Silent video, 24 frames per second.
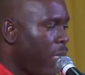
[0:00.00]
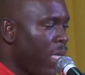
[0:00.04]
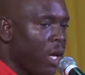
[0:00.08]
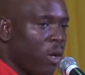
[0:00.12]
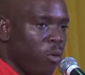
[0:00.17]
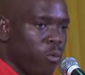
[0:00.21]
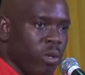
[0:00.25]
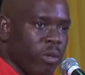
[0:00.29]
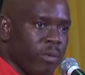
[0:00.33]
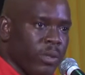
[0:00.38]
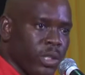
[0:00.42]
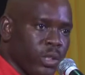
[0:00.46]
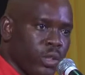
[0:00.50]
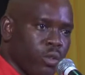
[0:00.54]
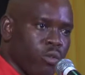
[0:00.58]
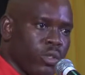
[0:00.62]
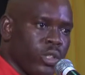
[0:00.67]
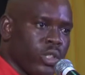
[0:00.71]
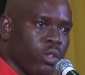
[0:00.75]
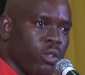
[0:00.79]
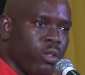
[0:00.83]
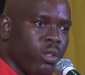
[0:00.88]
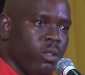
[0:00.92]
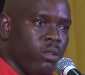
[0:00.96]
We will do
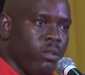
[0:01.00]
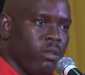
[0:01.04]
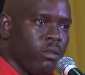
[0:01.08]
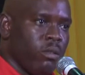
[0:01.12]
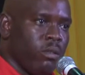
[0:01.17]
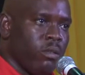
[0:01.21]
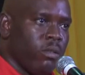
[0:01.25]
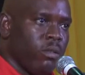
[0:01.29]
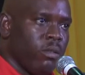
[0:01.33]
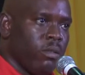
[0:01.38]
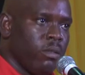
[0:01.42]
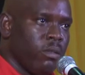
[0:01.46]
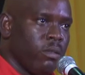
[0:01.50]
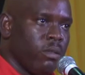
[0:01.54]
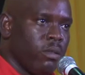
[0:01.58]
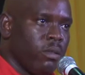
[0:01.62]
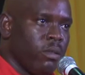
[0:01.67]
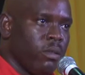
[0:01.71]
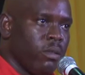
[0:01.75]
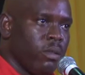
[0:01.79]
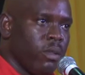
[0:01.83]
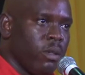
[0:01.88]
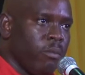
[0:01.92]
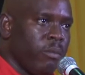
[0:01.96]
so
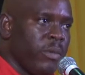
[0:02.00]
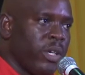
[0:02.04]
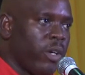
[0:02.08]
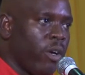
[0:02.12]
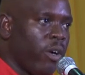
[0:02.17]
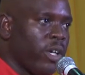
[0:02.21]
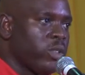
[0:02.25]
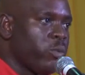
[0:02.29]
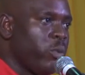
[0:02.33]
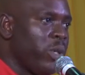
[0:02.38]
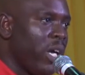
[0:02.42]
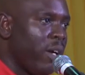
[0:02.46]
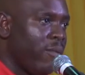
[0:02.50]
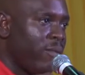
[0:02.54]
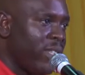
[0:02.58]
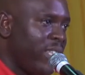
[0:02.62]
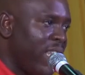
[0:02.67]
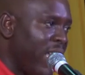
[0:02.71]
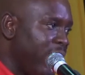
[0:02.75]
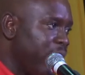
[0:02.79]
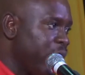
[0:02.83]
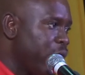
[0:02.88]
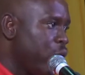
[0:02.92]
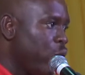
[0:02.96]
because we have
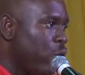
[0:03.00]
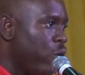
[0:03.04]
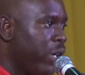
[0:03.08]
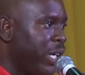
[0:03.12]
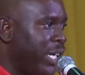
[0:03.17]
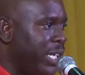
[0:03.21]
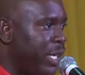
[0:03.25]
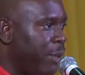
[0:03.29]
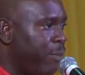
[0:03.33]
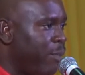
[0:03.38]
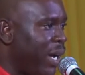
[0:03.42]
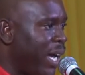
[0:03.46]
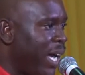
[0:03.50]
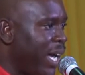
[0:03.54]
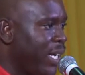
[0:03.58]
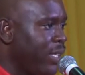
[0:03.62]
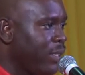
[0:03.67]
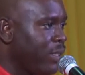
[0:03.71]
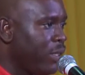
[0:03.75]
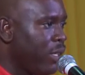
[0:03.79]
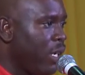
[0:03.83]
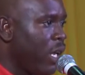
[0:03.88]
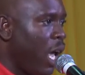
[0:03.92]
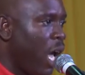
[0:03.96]
done so in the
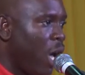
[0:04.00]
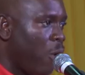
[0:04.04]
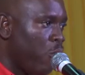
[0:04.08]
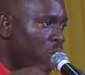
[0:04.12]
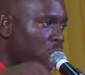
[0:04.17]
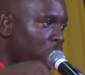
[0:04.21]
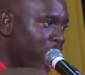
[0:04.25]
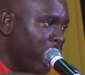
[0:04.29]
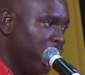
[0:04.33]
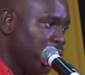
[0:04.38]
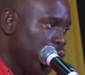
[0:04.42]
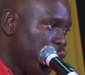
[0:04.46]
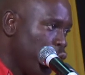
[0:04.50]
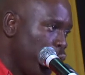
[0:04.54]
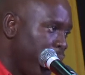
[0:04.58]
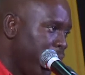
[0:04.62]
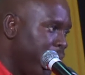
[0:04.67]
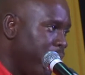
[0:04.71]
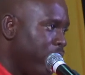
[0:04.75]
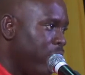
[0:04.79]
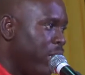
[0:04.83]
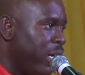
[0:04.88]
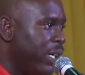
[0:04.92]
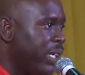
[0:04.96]
past, and we will do it
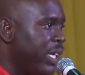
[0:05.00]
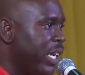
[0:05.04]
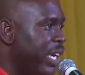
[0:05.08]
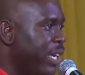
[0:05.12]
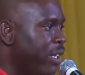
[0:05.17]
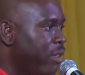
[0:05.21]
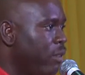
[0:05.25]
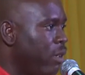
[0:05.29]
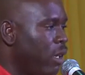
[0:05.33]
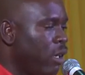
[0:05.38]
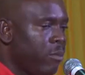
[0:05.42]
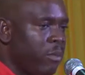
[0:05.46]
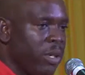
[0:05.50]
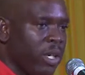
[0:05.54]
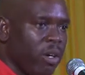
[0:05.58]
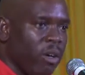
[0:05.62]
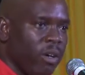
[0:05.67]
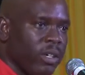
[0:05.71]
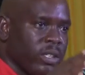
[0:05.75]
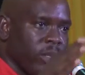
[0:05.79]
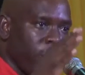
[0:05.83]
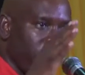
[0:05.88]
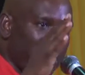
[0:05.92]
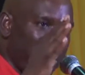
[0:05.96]
again
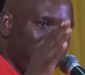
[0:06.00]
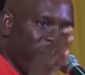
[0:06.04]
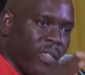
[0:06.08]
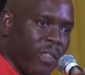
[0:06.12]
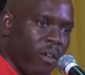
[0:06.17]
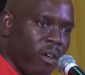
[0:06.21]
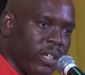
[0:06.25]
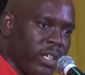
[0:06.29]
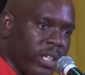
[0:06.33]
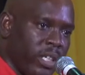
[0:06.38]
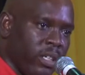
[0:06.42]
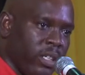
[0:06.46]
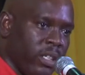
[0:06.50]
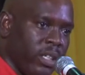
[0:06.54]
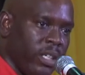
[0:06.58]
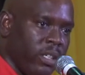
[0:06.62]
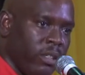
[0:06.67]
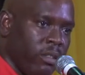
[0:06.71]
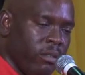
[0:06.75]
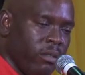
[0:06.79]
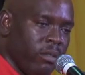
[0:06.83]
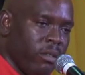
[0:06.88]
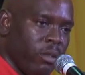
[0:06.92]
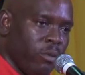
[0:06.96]
because methodically
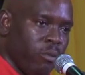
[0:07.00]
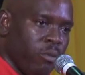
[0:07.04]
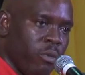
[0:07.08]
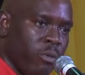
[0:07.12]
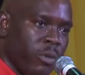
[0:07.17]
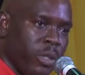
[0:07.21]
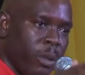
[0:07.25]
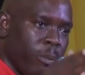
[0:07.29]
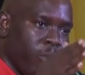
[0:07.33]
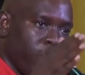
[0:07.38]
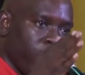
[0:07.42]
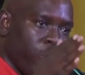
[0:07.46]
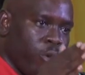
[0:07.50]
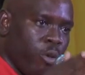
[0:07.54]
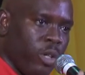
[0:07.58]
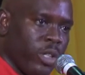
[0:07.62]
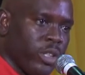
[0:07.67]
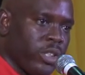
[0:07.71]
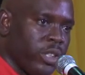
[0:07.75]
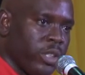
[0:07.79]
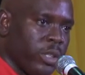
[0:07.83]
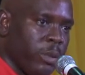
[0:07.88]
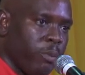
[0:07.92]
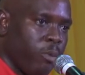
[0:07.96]
we would
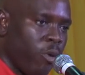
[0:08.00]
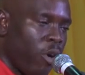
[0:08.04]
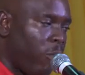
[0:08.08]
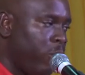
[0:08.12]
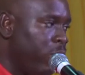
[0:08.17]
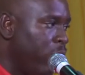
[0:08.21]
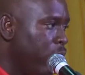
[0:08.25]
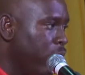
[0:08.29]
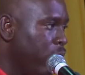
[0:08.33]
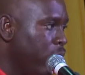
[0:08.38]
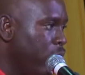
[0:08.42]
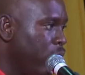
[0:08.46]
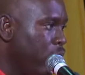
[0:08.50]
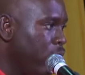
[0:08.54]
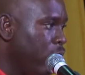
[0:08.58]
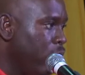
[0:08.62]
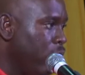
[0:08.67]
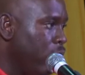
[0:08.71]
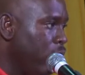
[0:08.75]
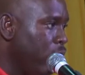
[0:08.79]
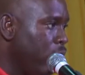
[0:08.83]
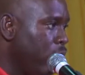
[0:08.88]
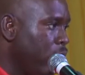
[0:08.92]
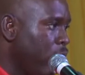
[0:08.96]
approach the problem,
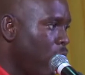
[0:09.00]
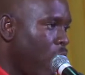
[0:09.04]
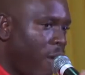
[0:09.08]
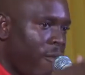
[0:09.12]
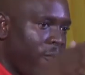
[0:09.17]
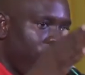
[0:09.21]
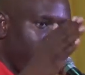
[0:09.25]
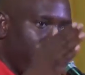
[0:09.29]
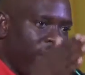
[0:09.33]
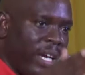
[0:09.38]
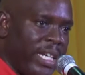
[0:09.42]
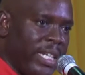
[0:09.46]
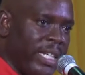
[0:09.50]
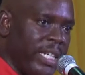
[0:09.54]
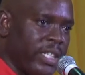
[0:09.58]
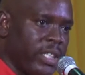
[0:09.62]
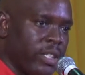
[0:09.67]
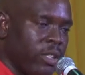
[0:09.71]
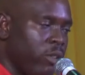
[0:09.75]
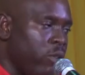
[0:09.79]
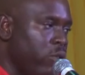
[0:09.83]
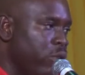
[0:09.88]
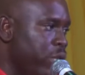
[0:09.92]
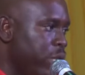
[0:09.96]
find the
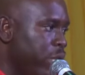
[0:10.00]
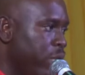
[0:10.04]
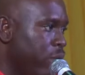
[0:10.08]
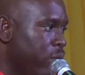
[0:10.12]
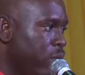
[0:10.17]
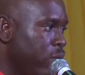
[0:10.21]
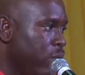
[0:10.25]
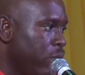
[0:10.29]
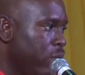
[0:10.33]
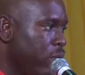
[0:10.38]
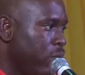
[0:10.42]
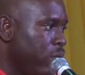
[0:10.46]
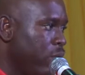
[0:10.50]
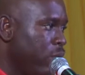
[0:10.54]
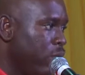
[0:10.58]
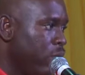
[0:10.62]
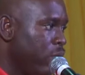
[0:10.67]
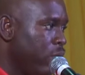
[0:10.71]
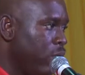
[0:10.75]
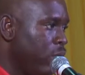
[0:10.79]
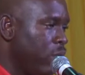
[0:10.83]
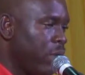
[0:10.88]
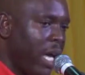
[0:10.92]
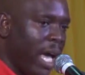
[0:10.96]
solution,
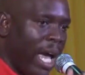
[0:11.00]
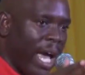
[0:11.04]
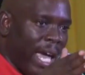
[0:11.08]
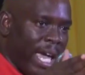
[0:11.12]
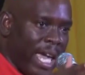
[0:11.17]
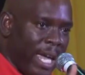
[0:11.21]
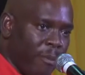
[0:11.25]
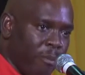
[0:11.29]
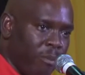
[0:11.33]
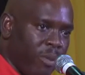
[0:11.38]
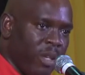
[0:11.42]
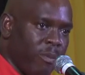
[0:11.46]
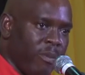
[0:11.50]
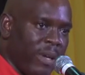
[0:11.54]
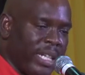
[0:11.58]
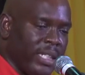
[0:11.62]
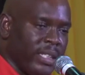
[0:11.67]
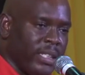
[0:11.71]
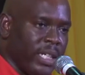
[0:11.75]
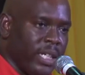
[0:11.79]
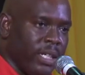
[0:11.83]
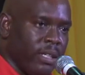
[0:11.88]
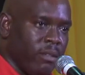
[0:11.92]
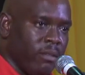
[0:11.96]
implement
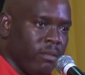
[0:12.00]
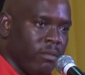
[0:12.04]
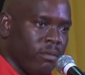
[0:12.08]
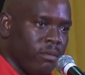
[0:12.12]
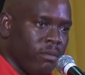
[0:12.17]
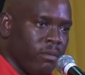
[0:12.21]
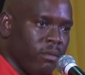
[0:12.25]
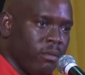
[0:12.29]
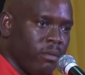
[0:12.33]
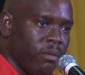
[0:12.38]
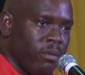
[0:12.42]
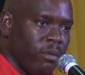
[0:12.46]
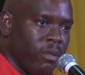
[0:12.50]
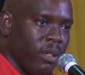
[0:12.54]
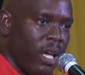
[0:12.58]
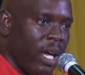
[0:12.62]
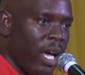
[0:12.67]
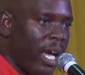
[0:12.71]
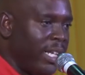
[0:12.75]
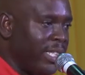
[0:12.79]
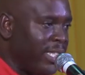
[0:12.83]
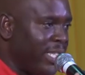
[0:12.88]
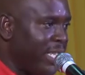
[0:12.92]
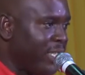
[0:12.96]
it,
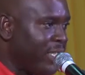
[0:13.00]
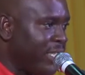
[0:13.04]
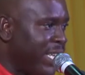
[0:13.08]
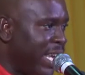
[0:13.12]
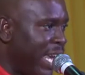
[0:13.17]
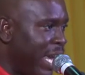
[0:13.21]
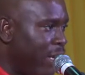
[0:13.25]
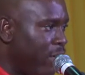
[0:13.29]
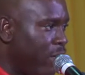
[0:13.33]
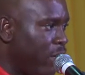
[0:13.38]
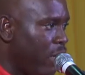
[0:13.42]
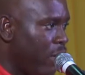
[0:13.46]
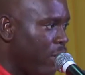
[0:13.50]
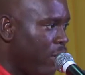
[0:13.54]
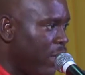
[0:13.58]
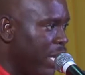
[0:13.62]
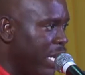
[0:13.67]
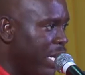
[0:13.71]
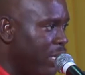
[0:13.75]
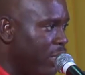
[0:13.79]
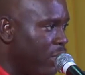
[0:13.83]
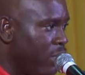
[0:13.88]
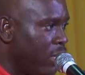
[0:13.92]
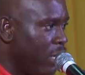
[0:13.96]
and just get
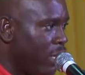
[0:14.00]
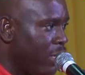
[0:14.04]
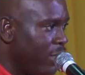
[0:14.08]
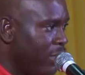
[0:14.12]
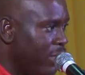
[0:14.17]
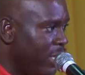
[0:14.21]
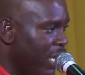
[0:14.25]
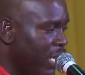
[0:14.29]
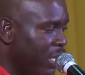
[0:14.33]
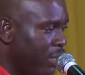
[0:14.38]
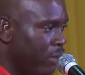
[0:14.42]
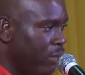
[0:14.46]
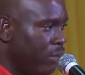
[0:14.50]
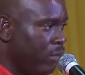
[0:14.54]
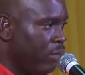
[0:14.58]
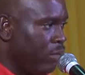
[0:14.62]
things done.